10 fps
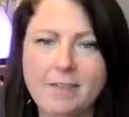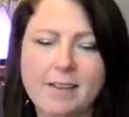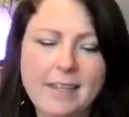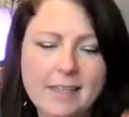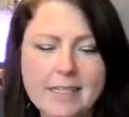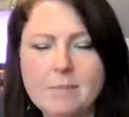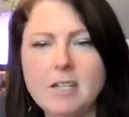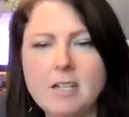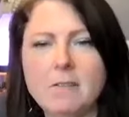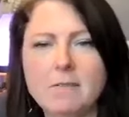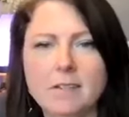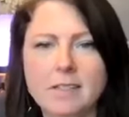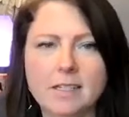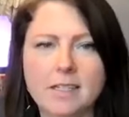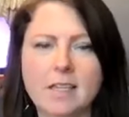If I sell this much, I'll feel
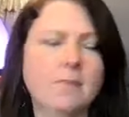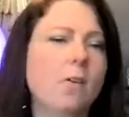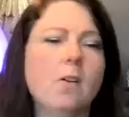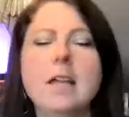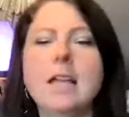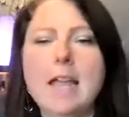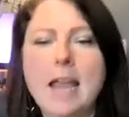successful.